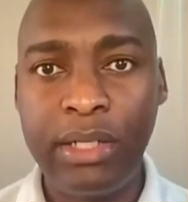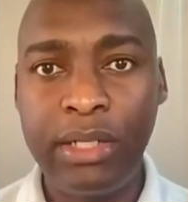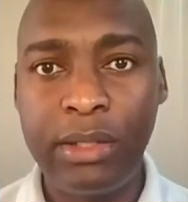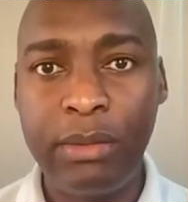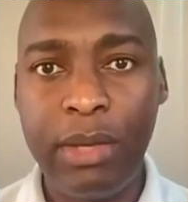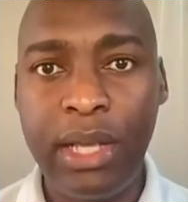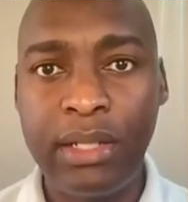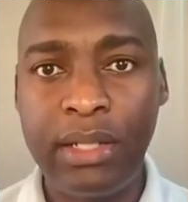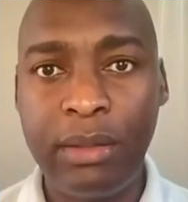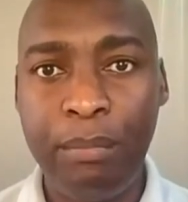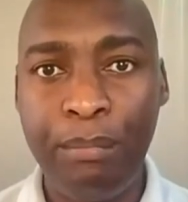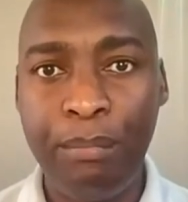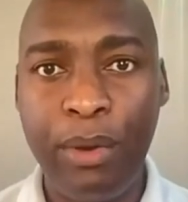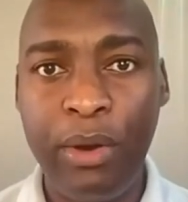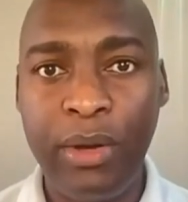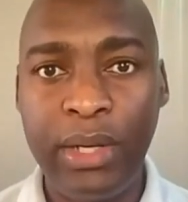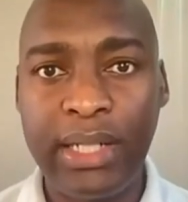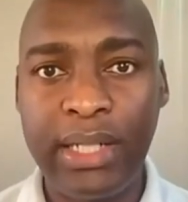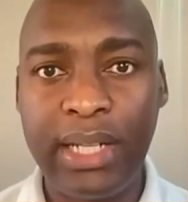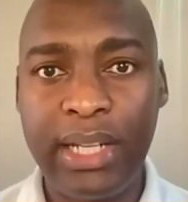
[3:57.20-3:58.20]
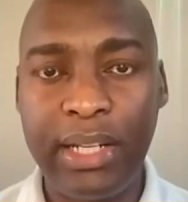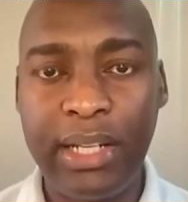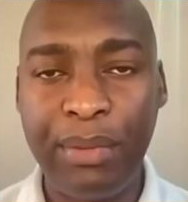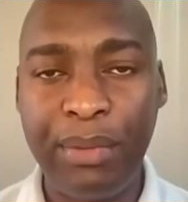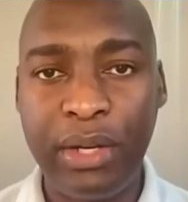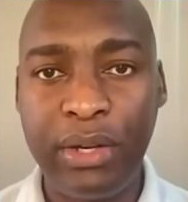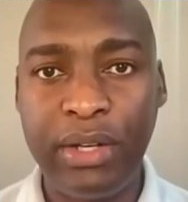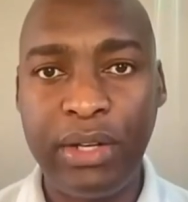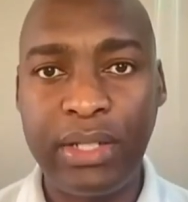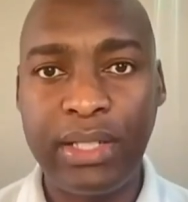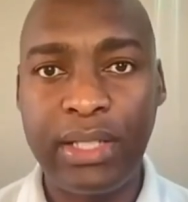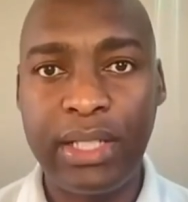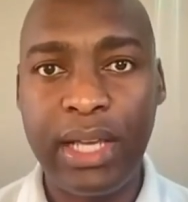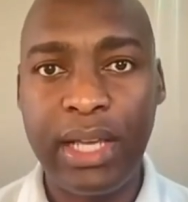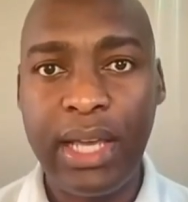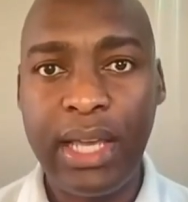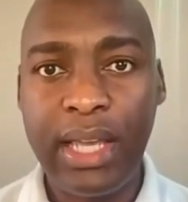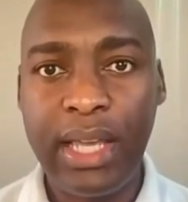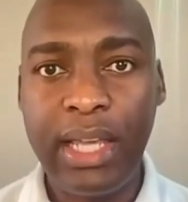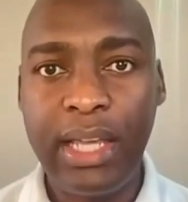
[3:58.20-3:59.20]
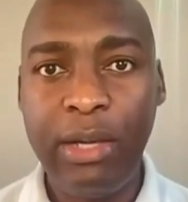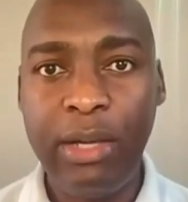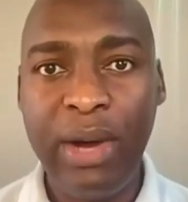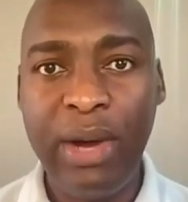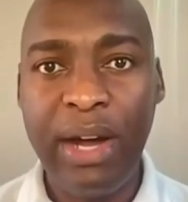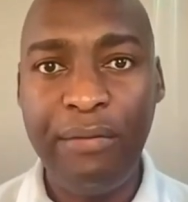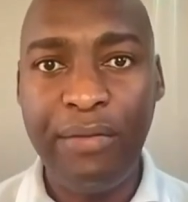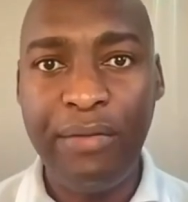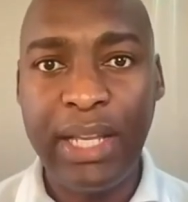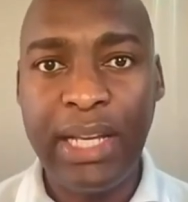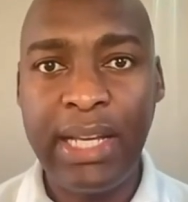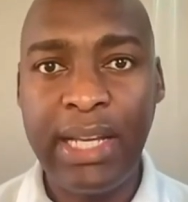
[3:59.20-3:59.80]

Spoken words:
emboldened, because we are very